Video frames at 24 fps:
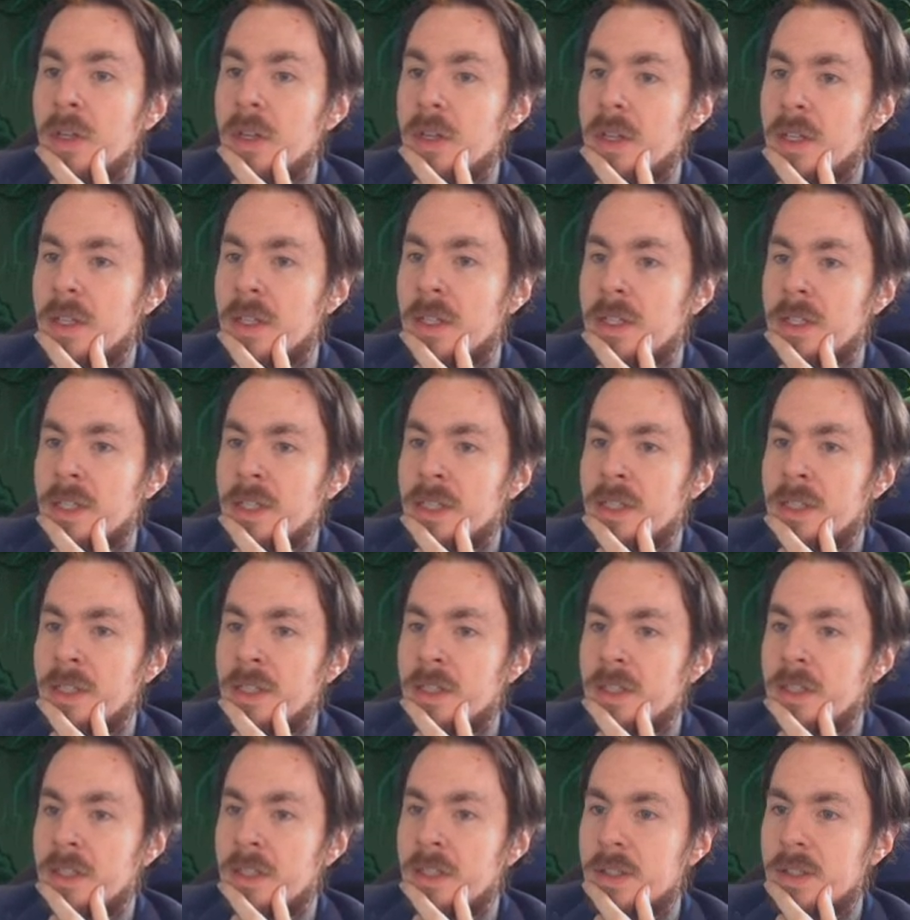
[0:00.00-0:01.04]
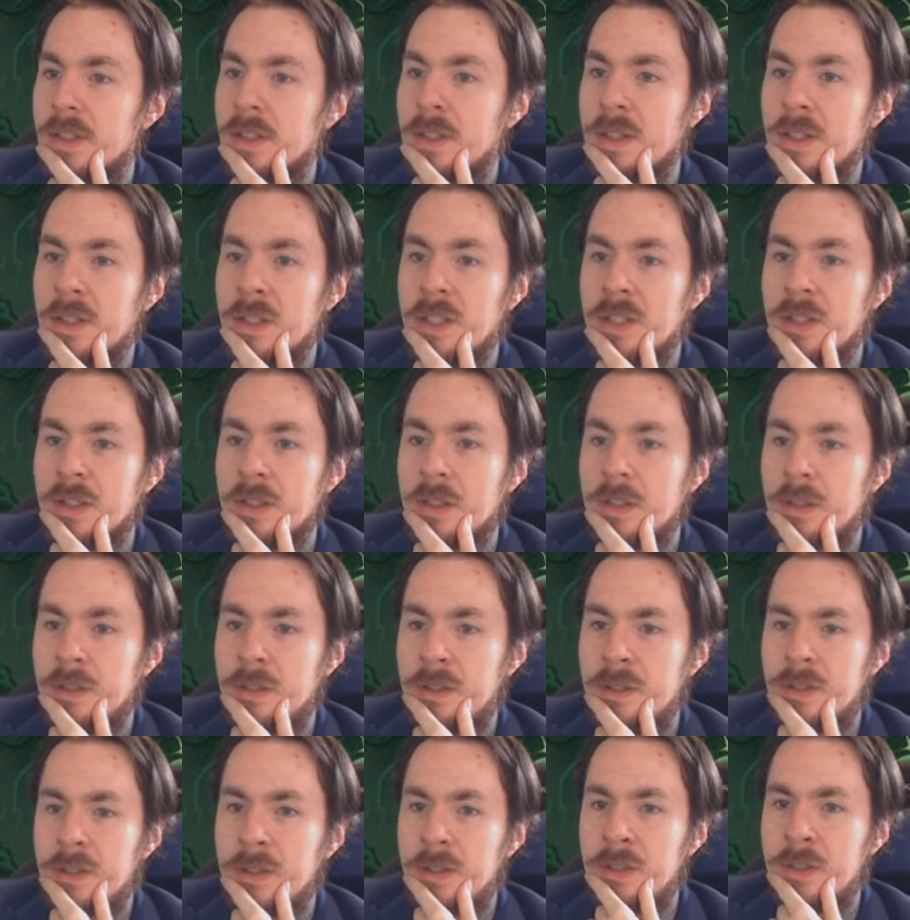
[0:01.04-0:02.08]
Let's see, not
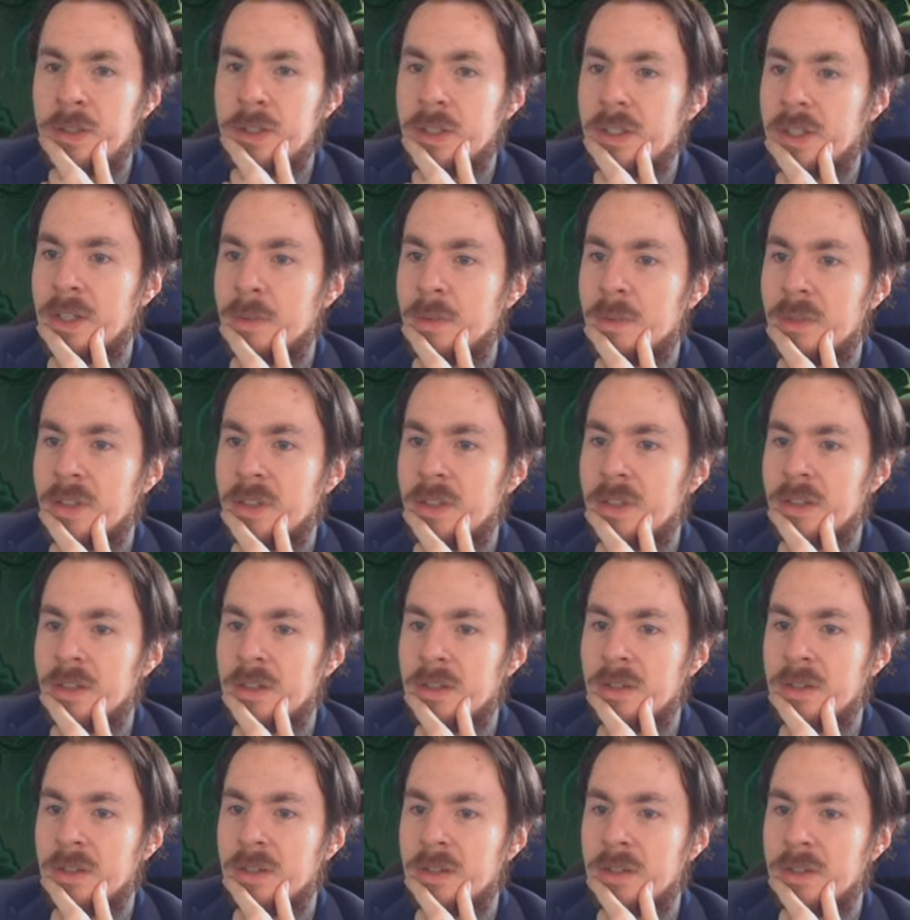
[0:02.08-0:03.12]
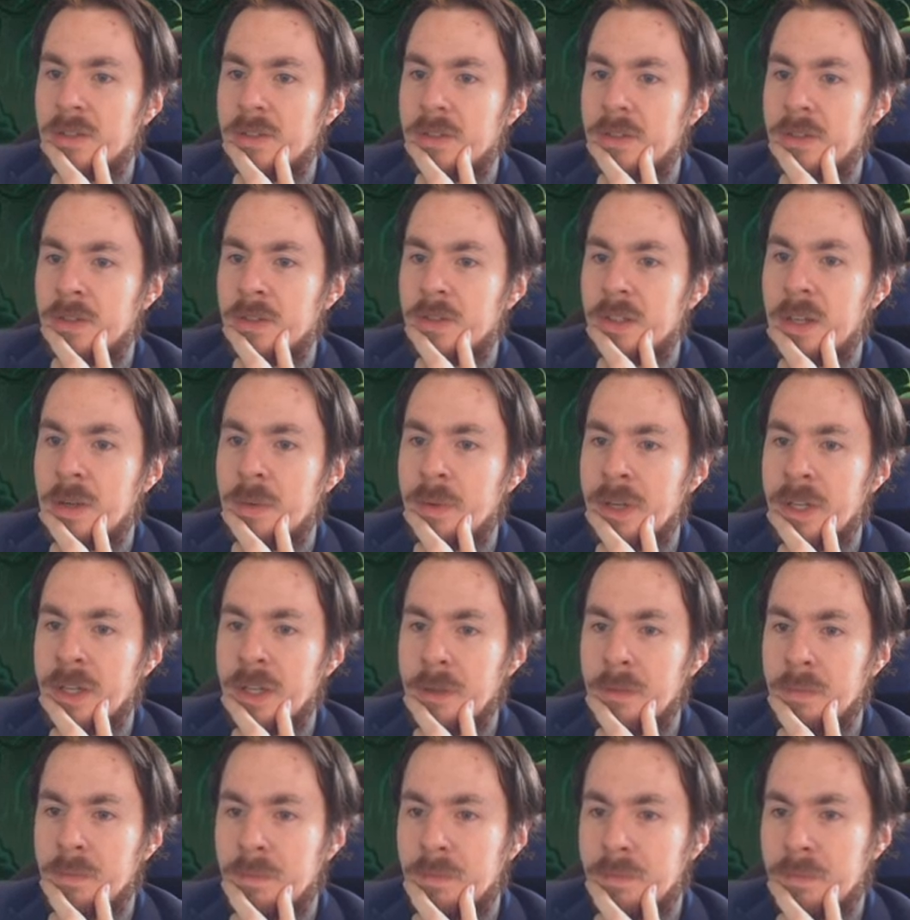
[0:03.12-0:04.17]
gold. I'm looking for, here we
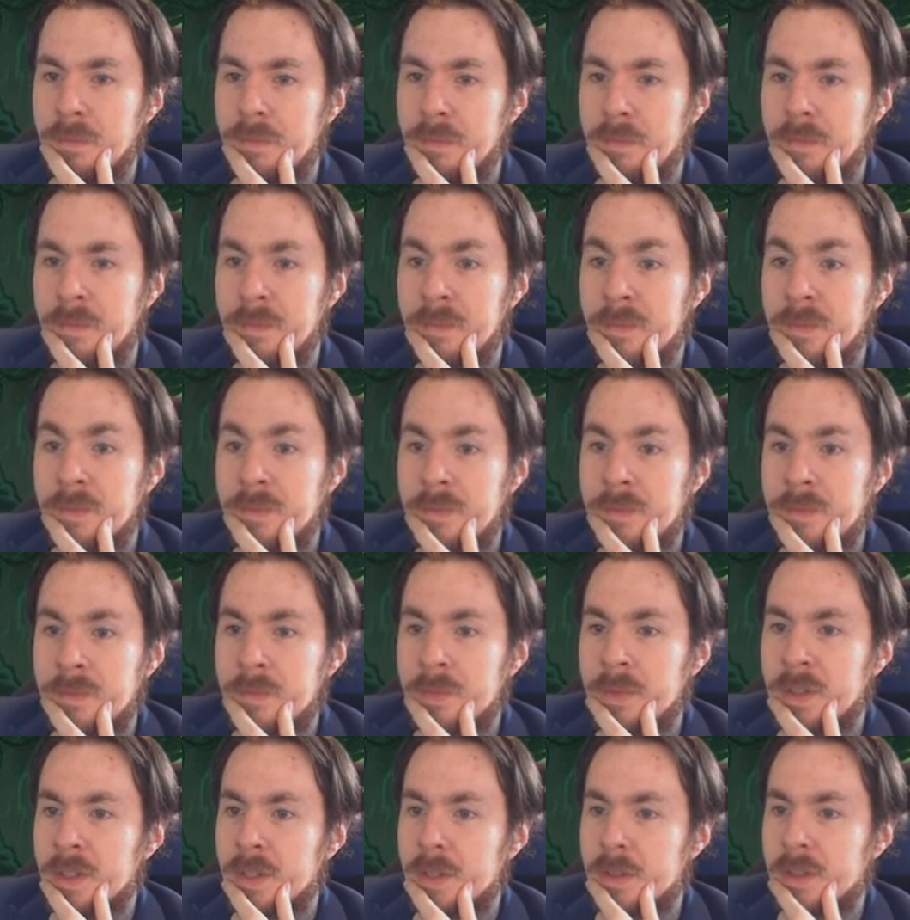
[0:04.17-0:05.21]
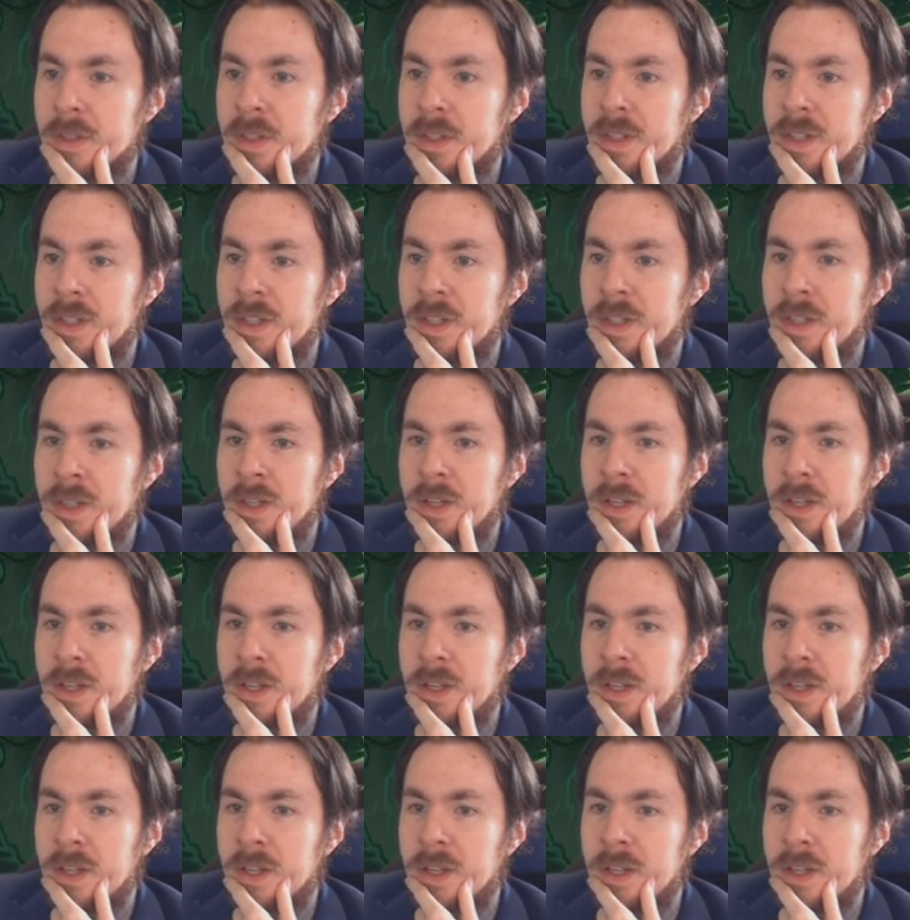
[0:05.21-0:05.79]
go. Okay,